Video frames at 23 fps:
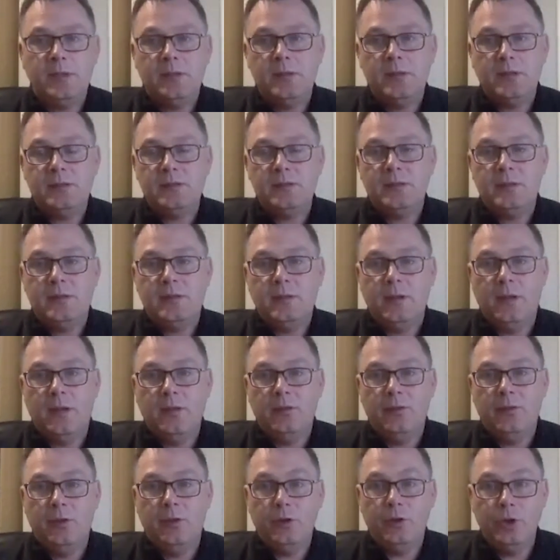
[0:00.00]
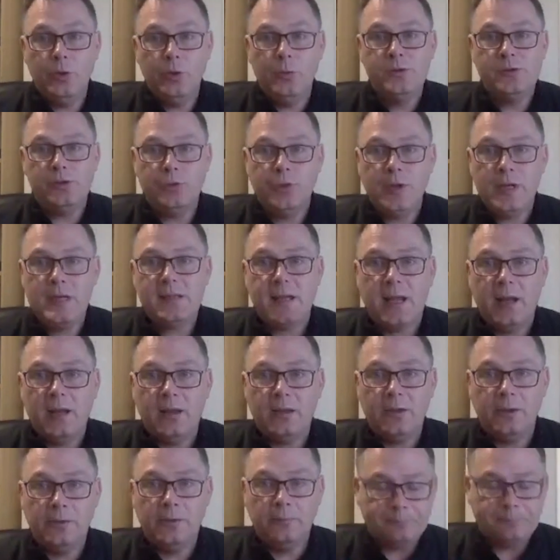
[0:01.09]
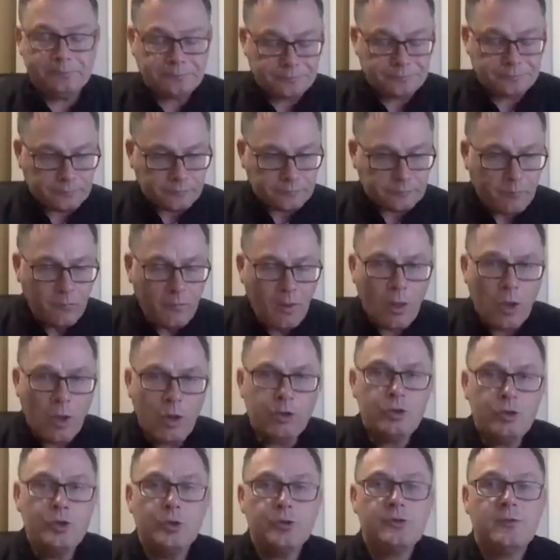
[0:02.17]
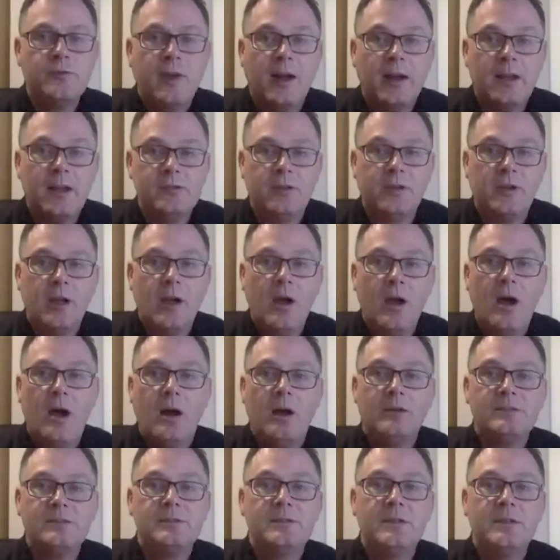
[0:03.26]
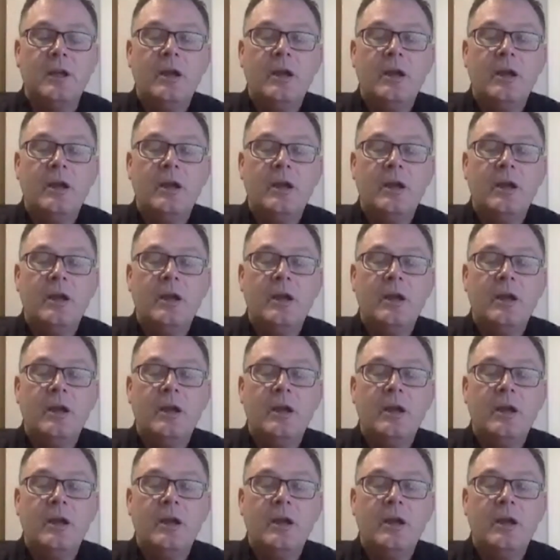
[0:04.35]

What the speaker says: that you as a retailer can adjust values of the cars.